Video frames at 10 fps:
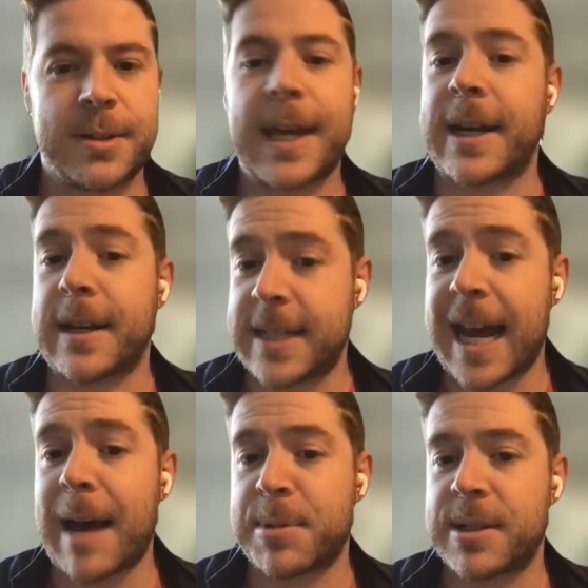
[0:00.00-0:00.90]
they can
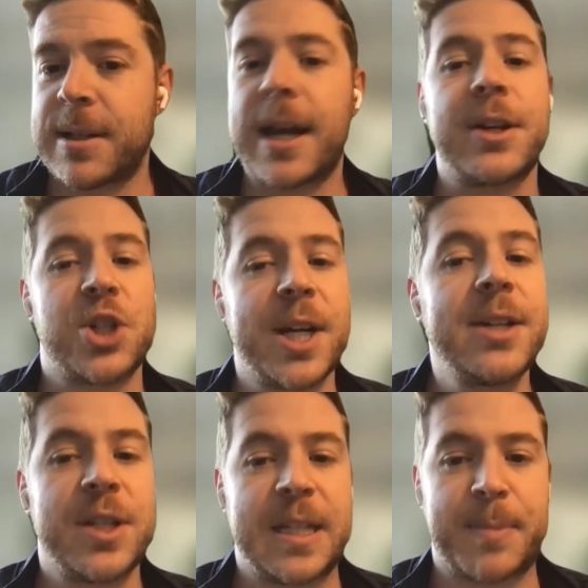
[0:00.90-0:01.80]
adapt and
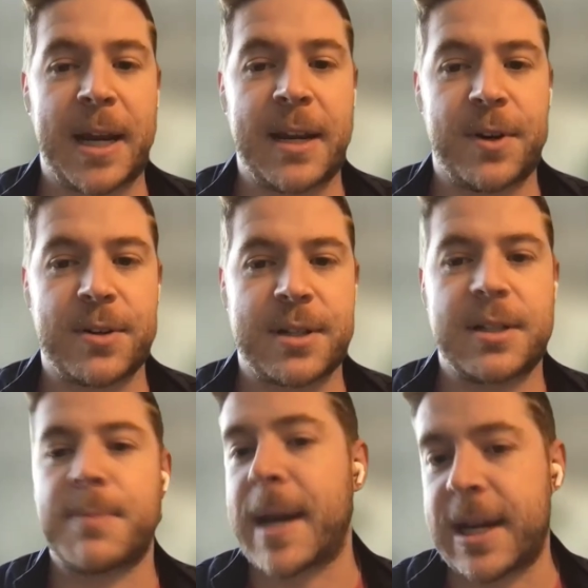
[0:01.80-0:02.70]
change these
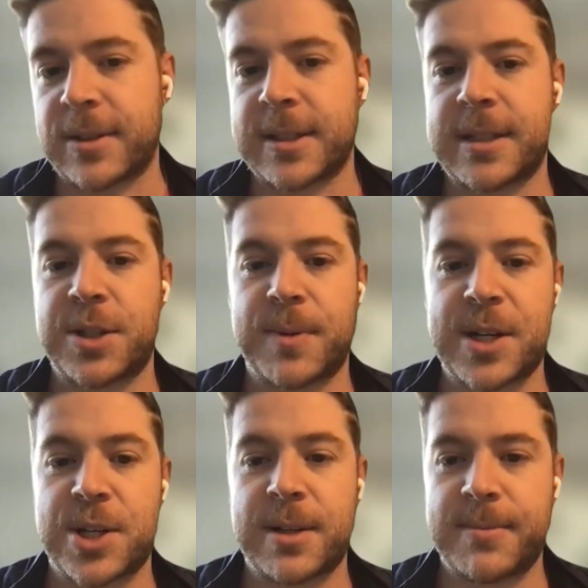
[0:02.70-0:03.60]
behaviors depending on the
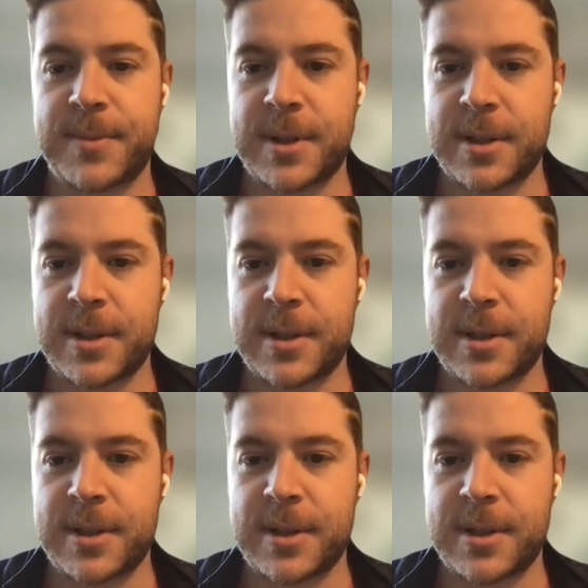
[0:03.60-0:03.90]
situation.